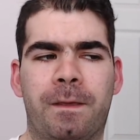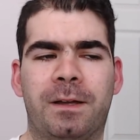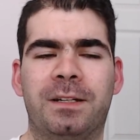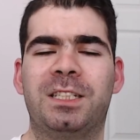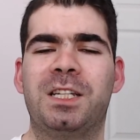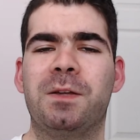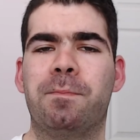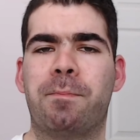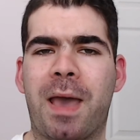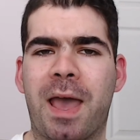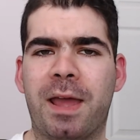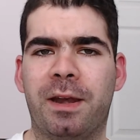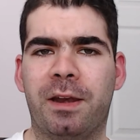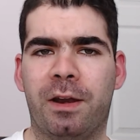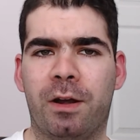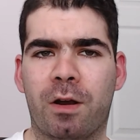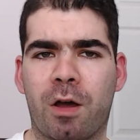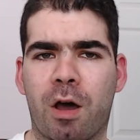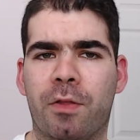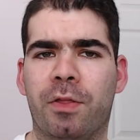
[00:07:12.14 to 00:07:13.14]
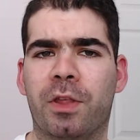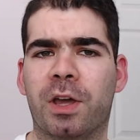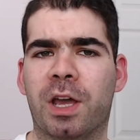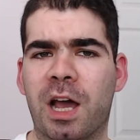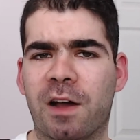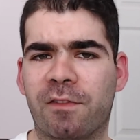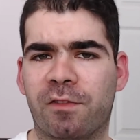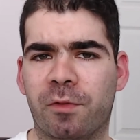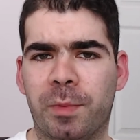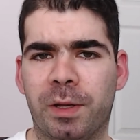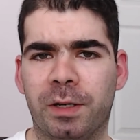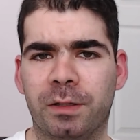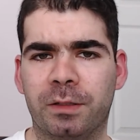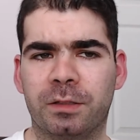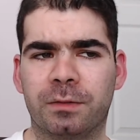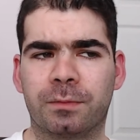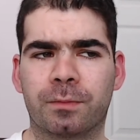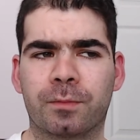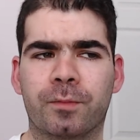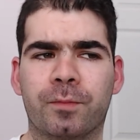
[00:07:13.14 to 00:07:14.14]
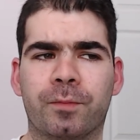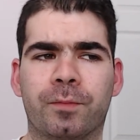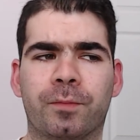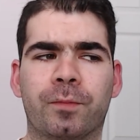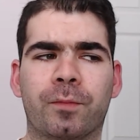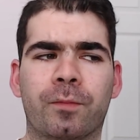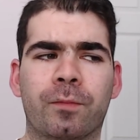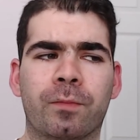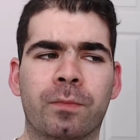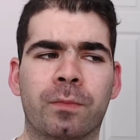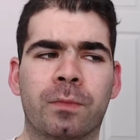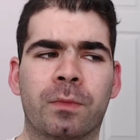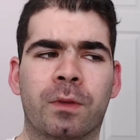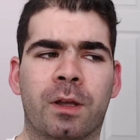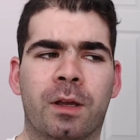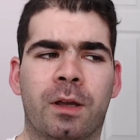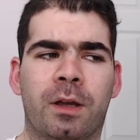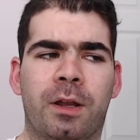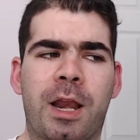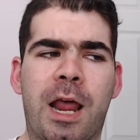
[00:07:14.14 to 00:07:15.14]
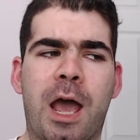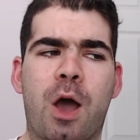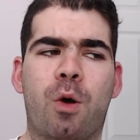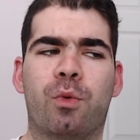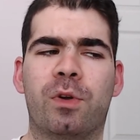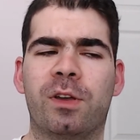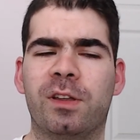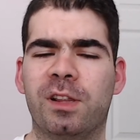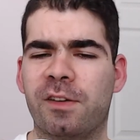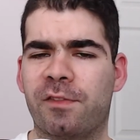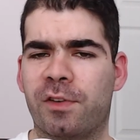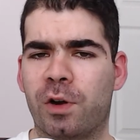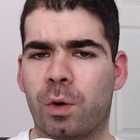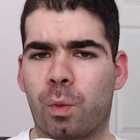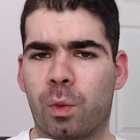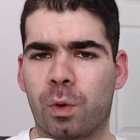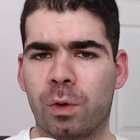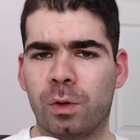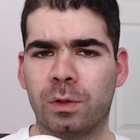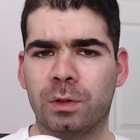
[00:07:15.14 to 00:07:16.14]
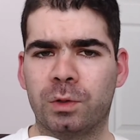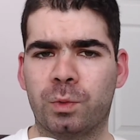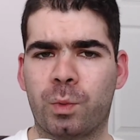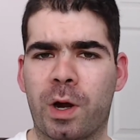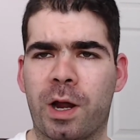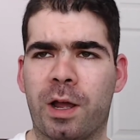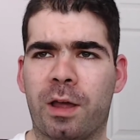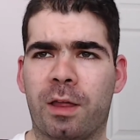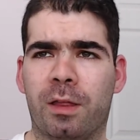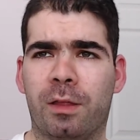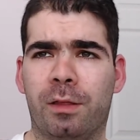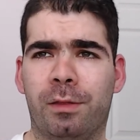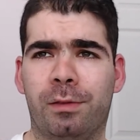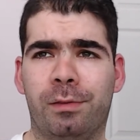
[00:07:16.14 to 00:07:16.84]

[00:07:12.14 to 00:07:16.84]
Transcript: dependent on the government. Now, if we live in a world where,